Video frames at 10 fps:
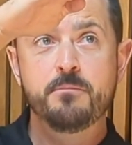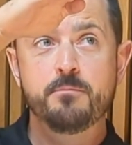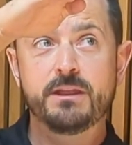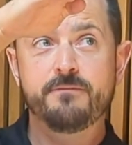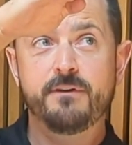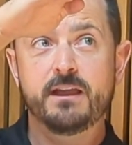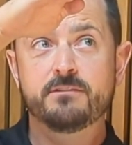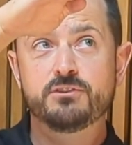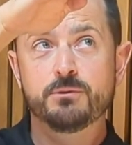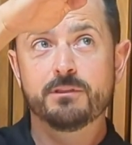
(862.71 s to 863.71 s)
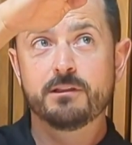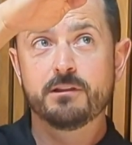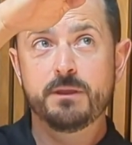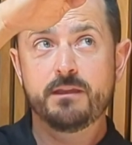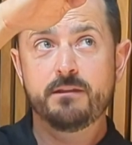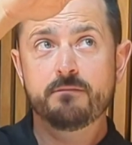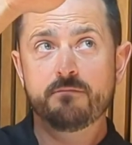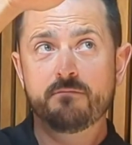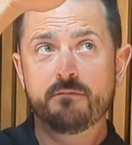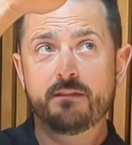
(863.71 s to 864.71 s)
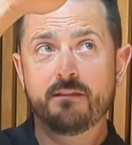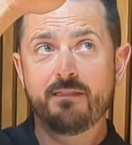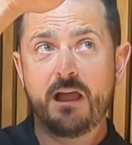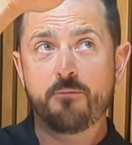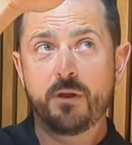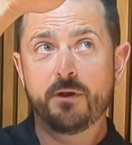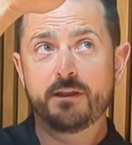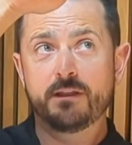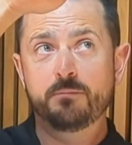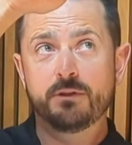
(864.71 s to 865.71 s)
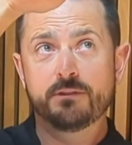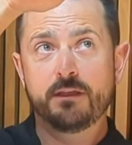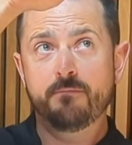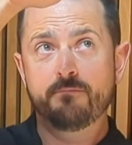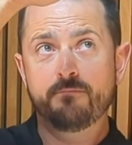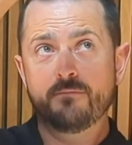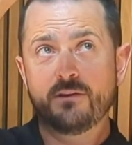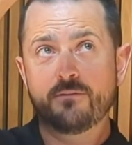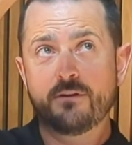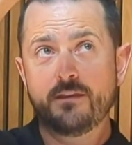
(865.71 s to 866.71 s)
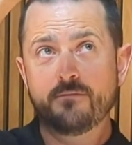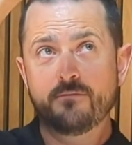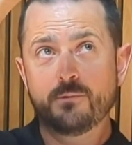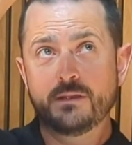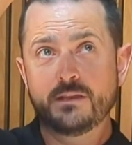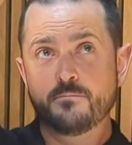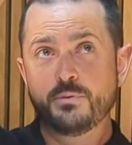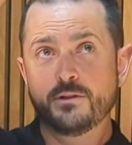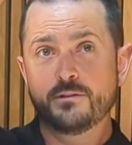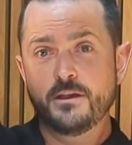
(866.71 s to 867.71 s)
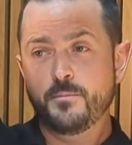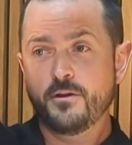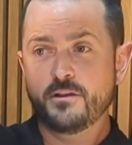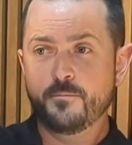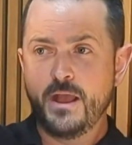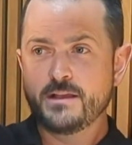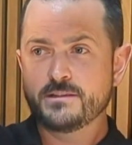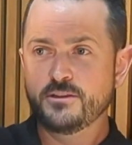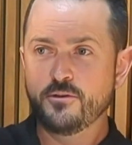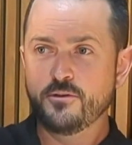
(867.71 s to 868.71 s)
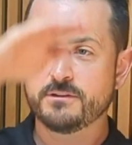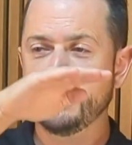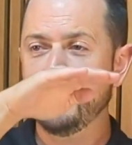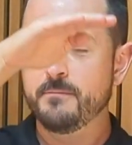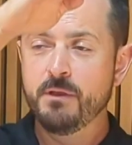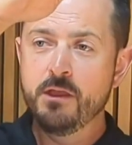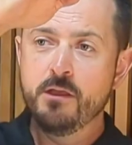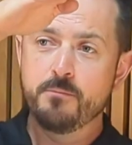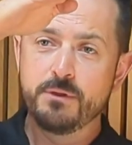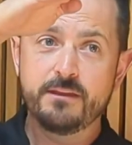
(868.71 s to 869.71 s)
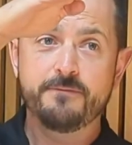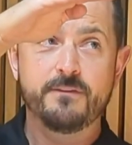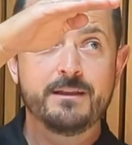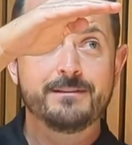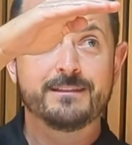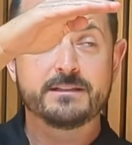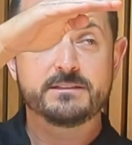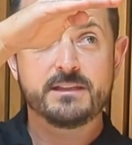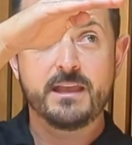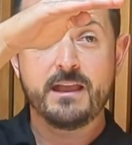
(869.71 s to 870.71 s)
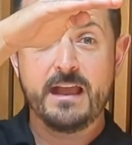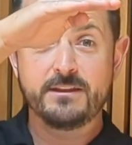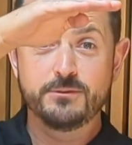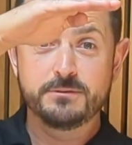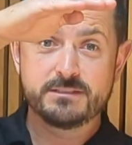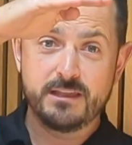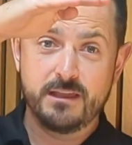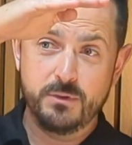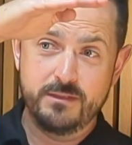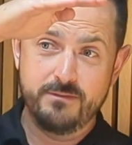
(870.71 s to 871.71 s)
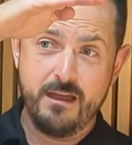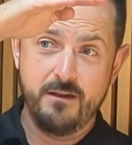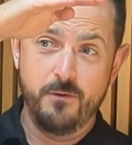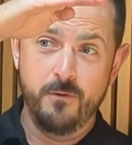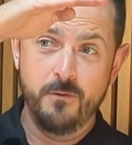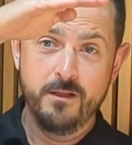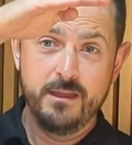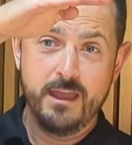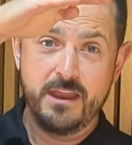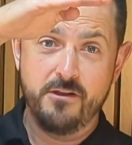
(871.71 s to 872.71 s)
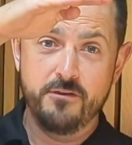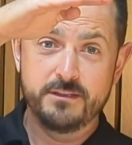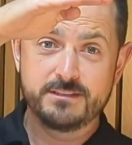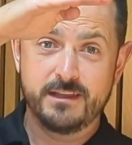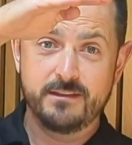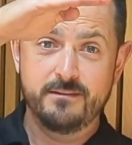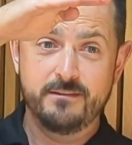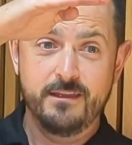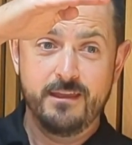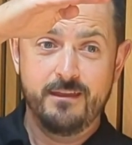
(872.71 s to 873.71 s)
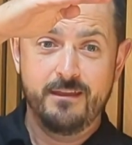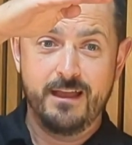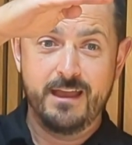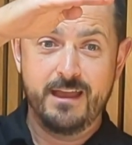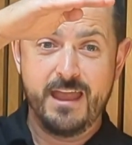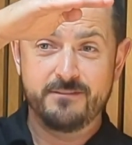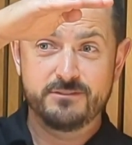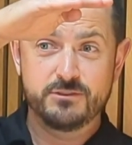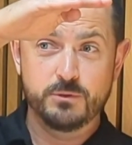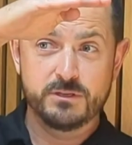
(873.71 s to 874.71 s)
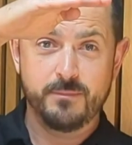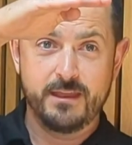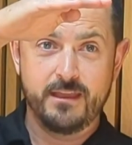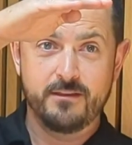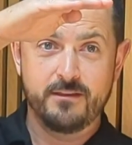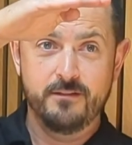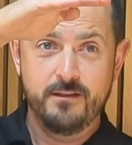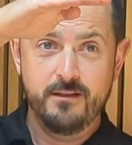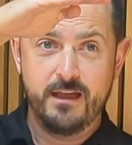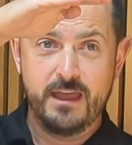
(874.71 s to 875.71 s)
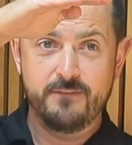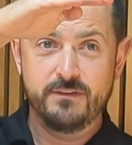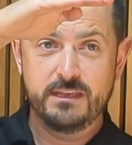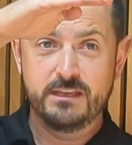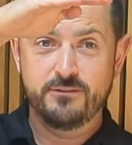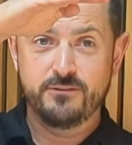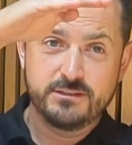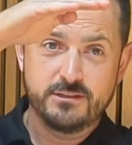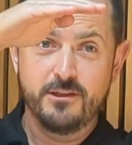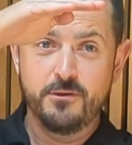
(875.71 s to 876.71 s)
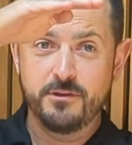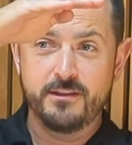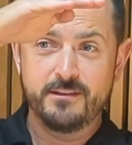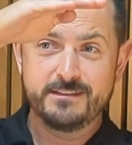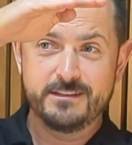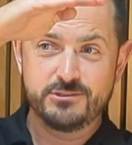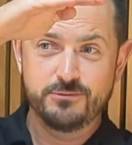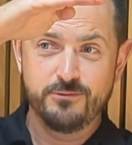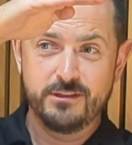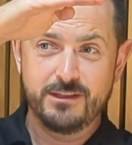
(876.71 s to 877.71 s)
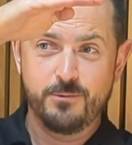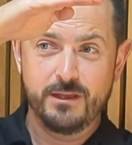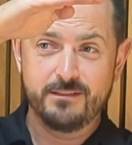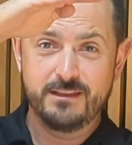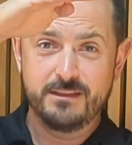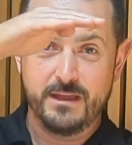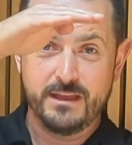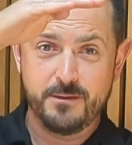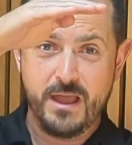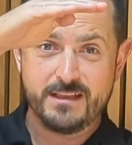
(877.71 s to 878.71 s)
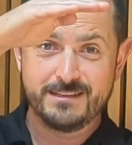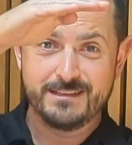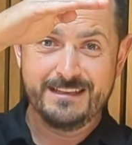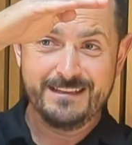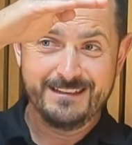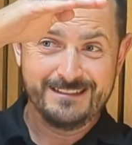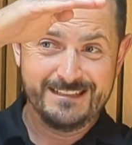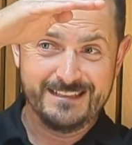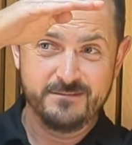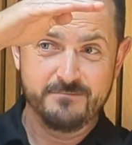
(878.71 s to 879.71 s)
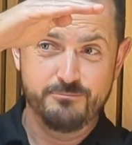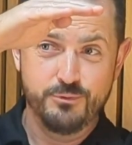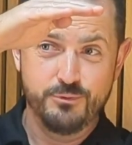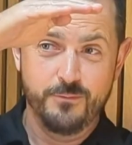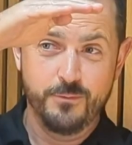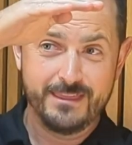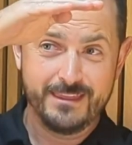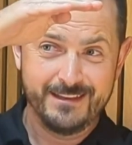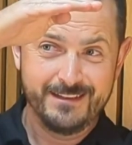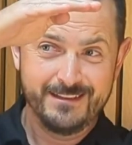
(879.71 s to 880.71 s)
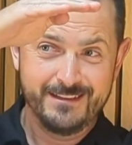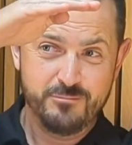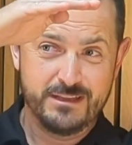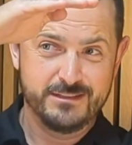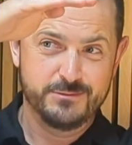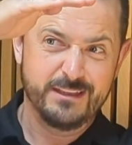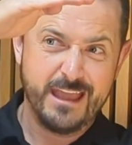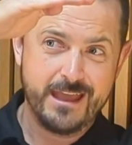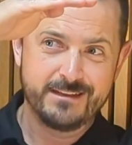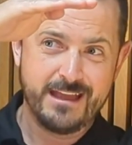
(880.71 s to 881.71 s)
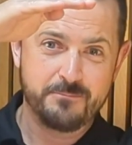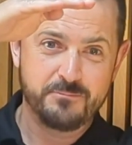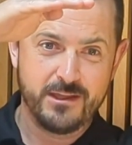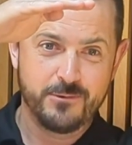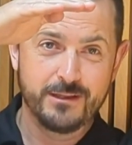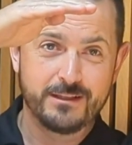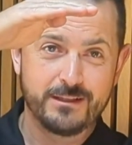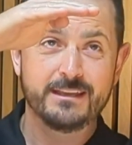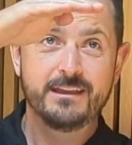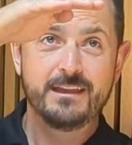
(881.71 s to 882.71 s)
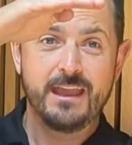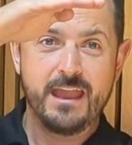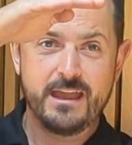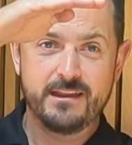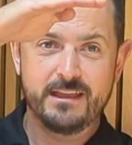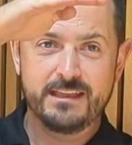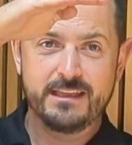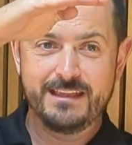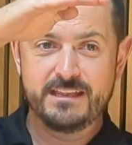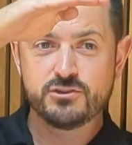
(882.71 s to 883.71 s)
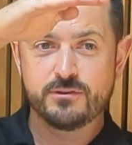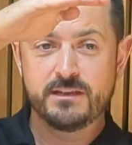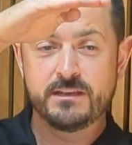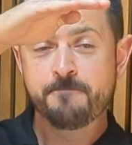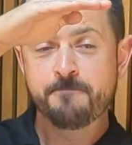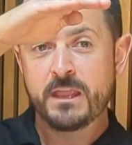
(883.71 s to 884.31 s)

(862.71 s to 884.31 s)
But if I do a little bit and allow my body to build up, right, we can build up our capacity over time. But if, let's say, I do step in that hole and all of a sudden and twist my ankle, I've increased the load on the tissue really quickly. My capacity didn't move with it because we can't adapt that quickly, and I get injury.